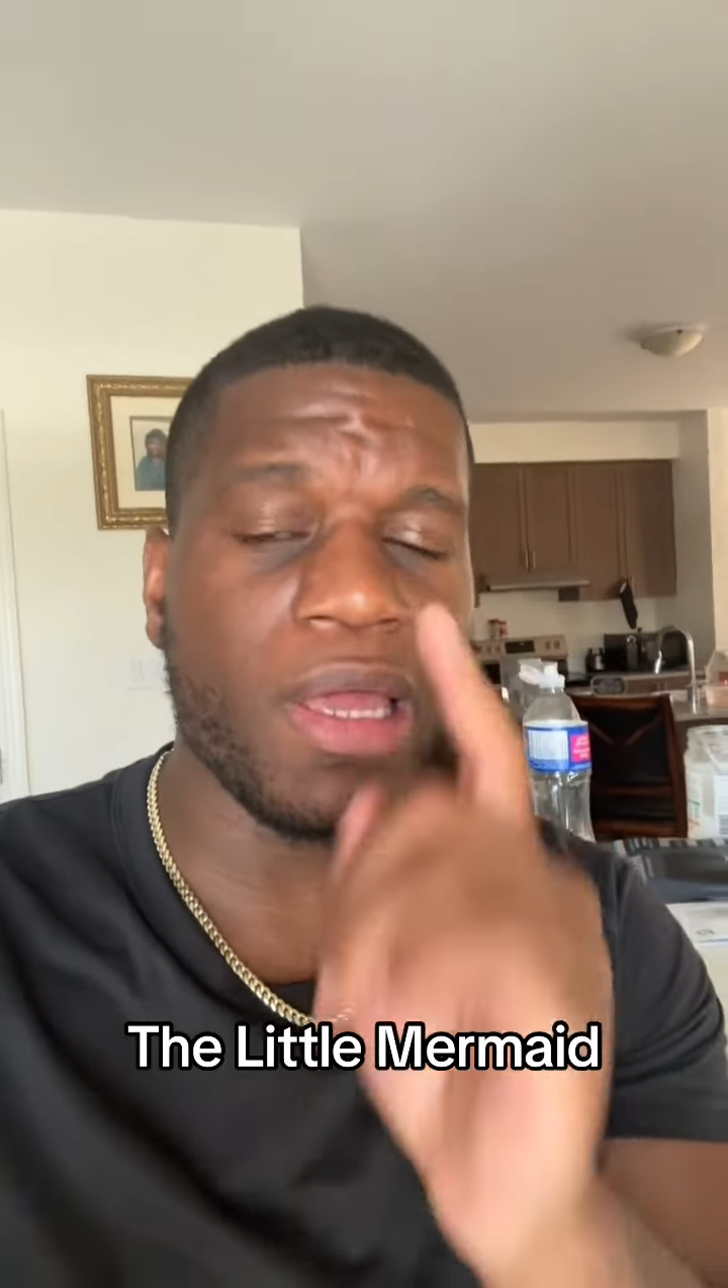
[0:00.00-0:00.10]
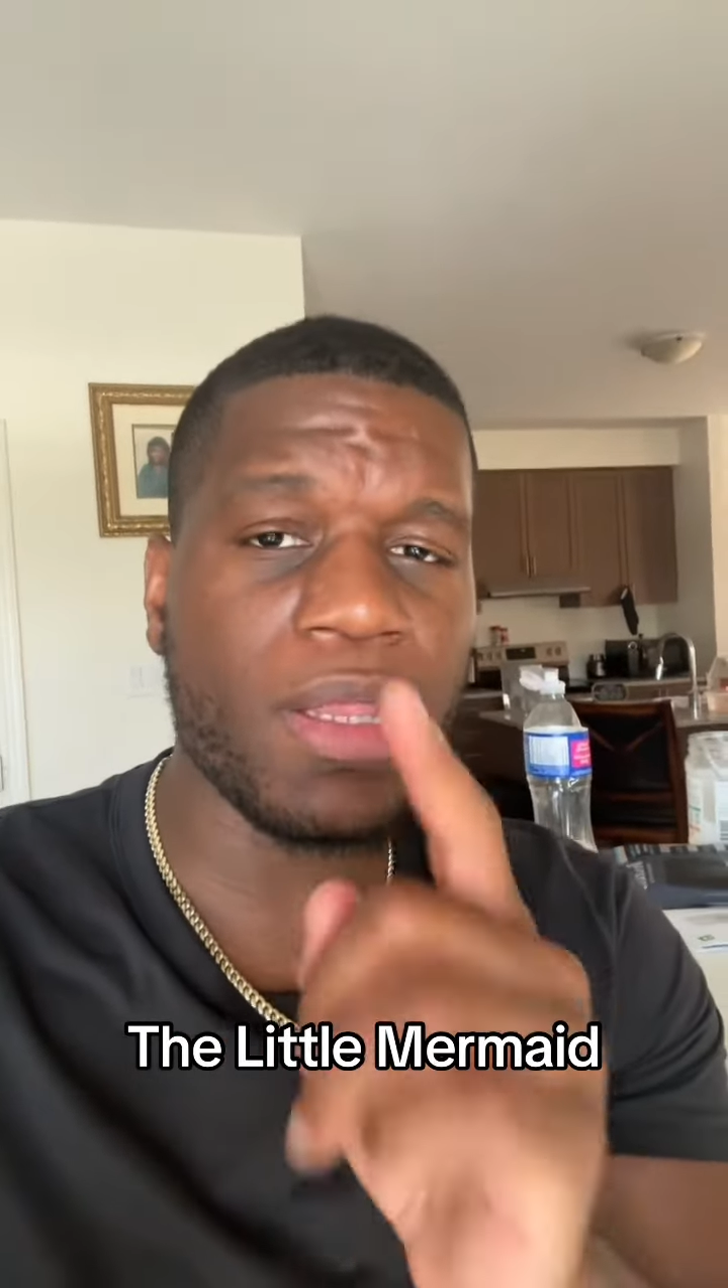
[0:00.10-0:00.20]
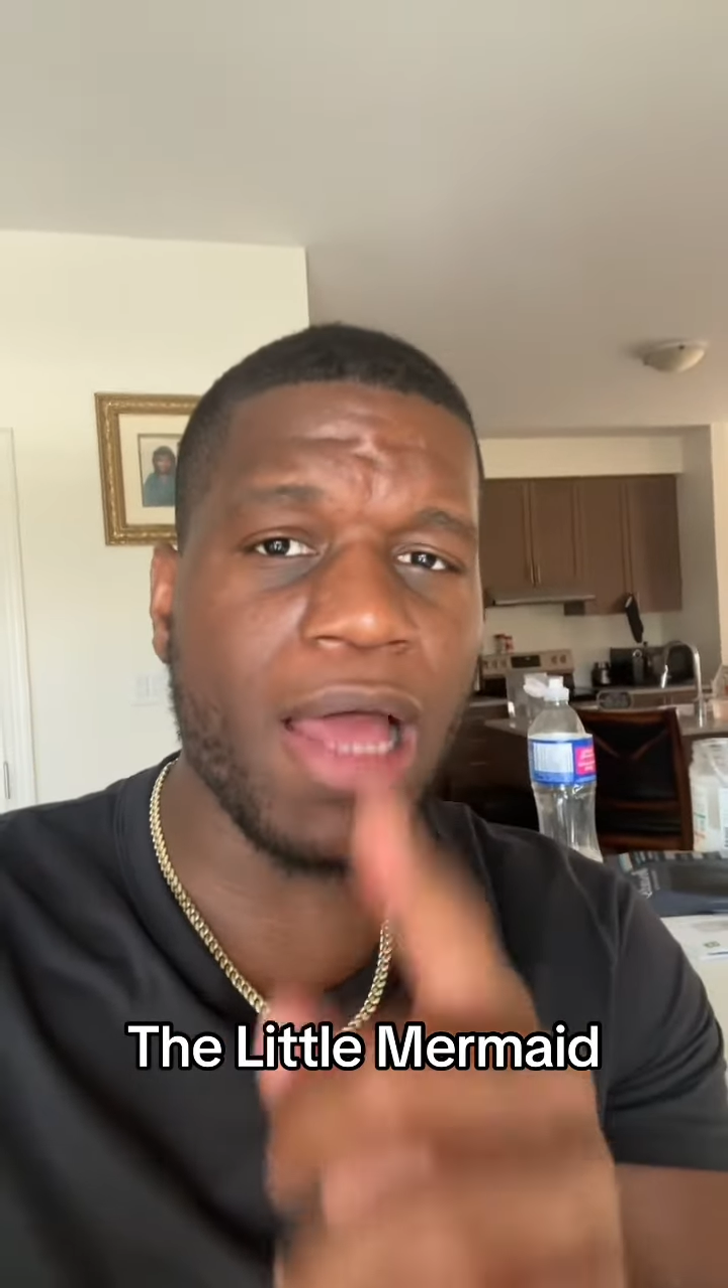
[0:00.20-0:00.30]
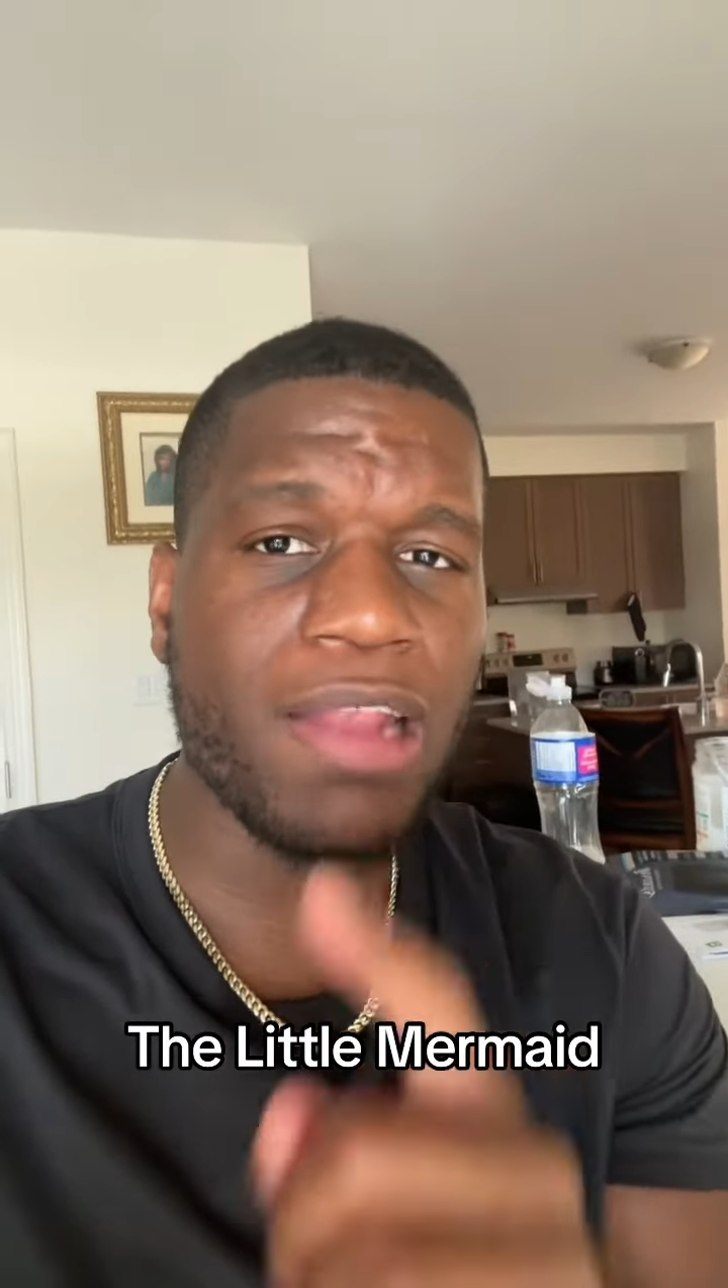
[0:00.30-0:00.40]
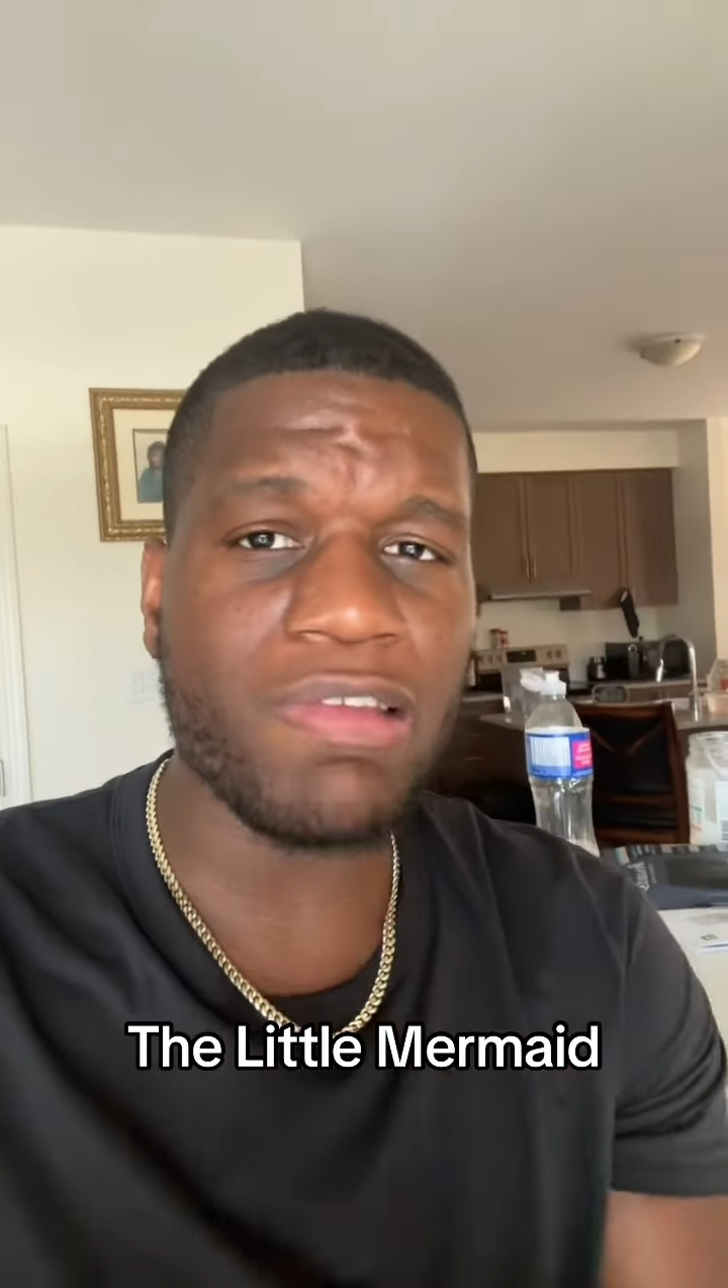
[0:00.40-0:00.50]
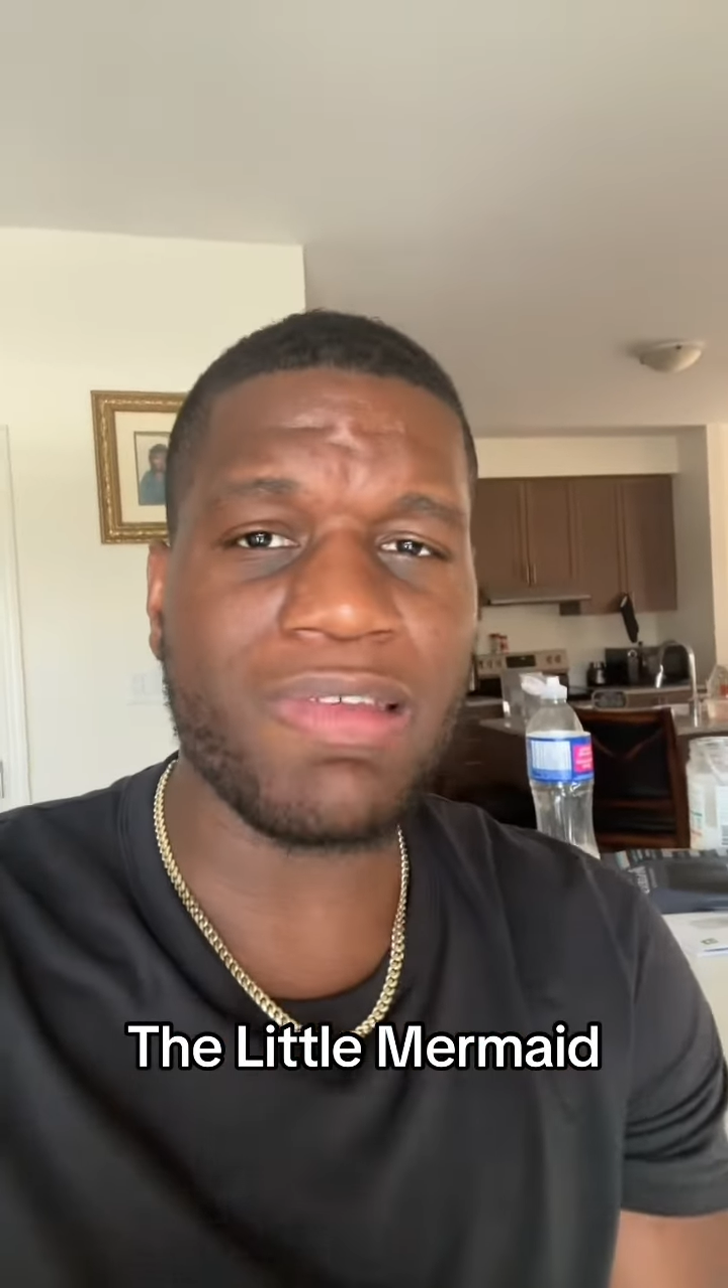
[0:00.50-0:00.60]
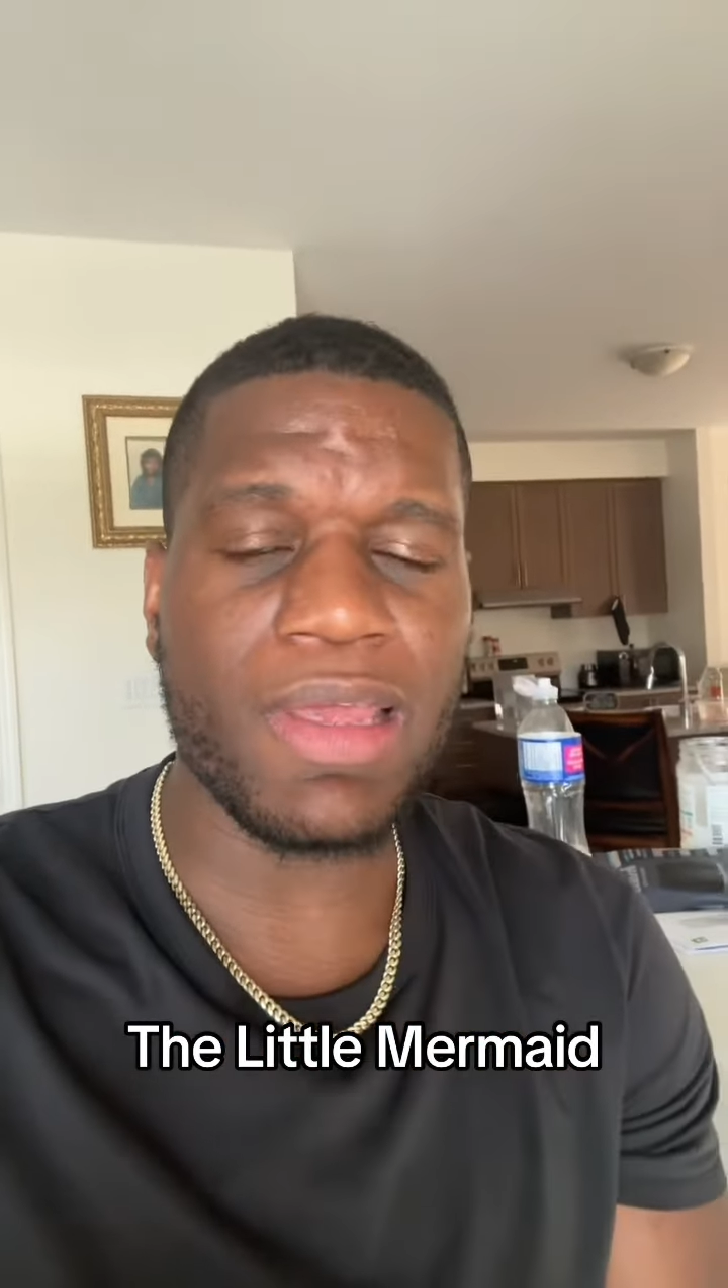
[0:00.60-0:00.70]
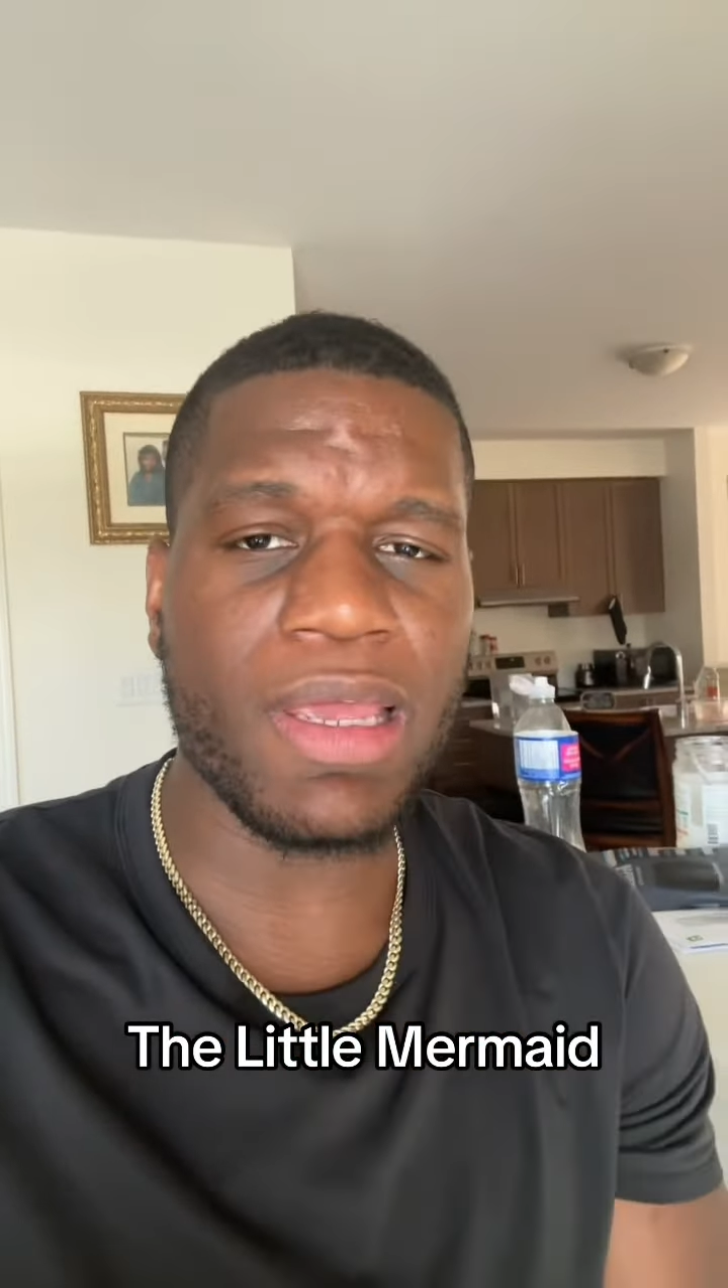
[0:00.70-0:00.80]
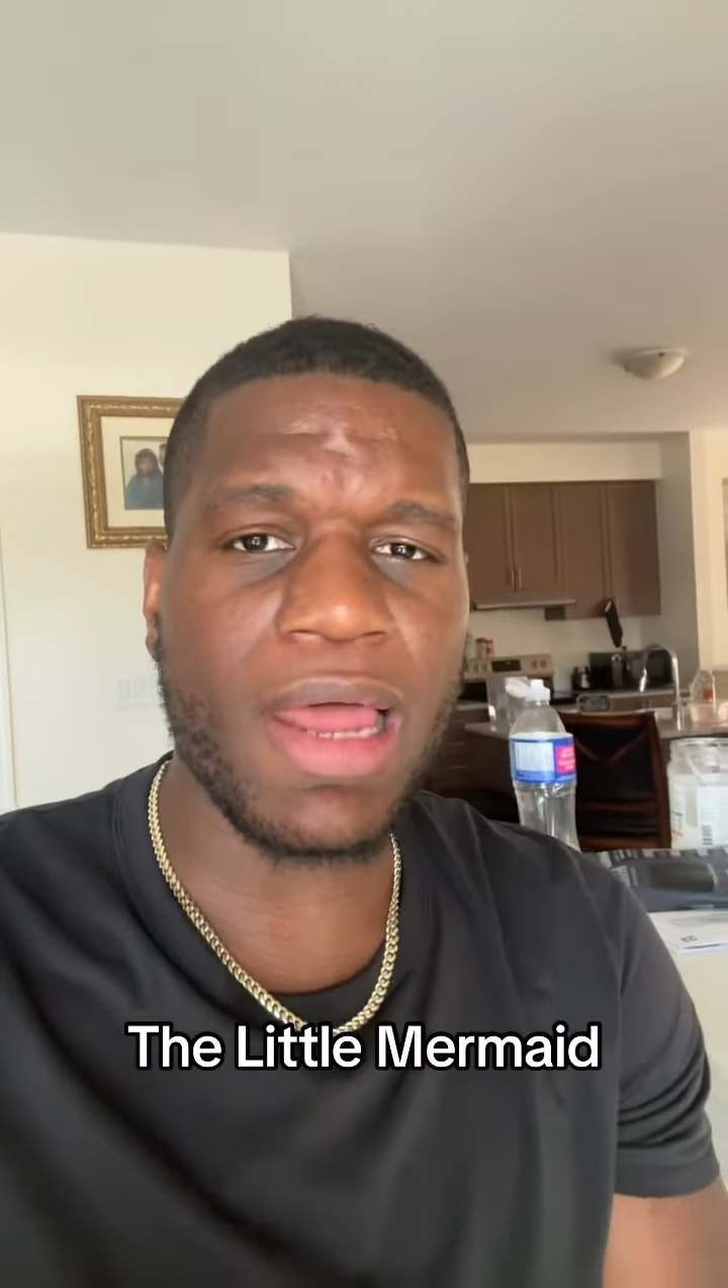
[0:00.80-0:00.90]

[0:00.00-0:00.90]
in that scene